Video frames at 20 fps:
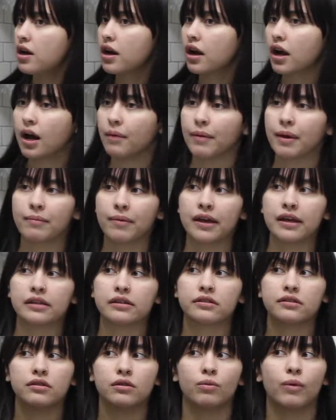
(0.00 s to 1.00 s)
cut my
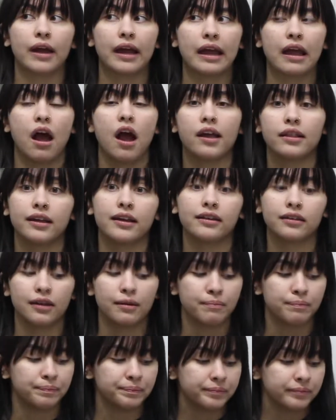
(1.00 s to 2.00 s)
bangs the way I like
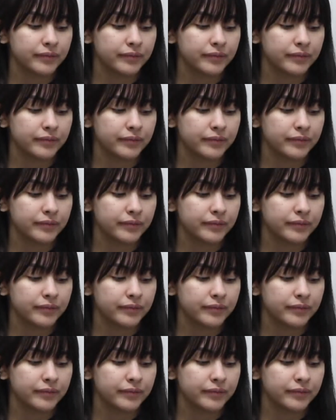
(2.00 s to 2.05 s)
them.